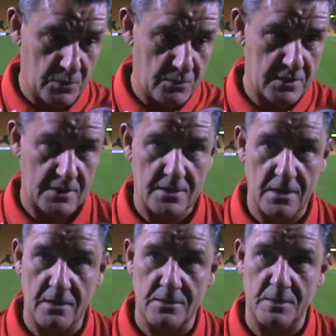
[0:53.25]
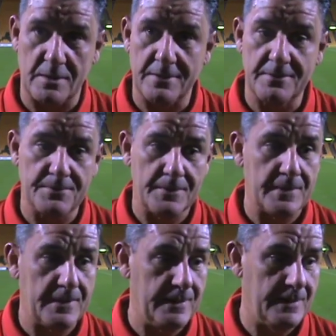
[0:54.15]
good 60 yards away.
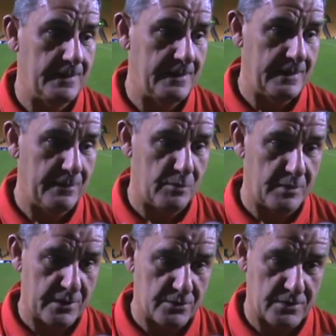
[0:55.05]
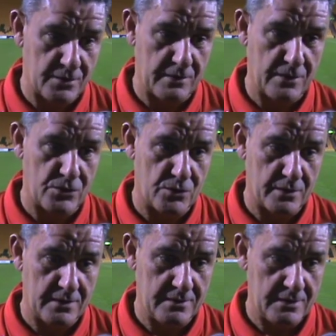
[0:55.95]
Uh, everybody else in the ground saw
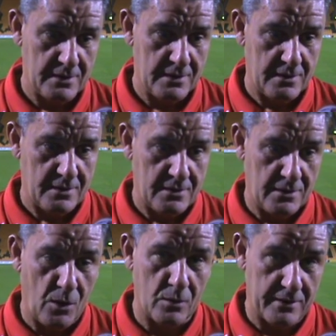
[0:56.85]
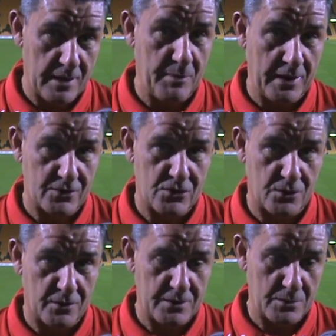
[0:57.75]
it the whole of their bench
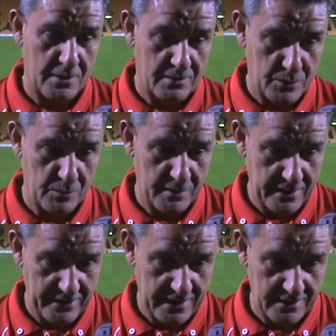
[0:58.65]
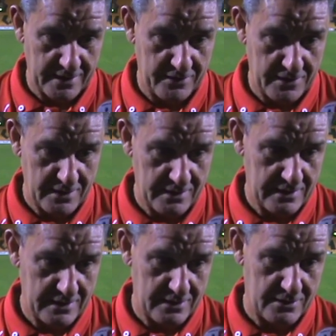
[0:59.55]
saw it as well. Couldn't believe he hadn't given it.
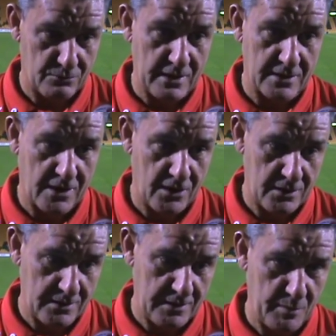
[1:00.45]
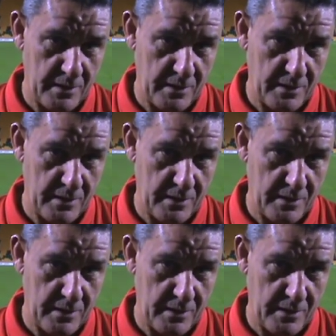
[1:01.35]
It's a red card and a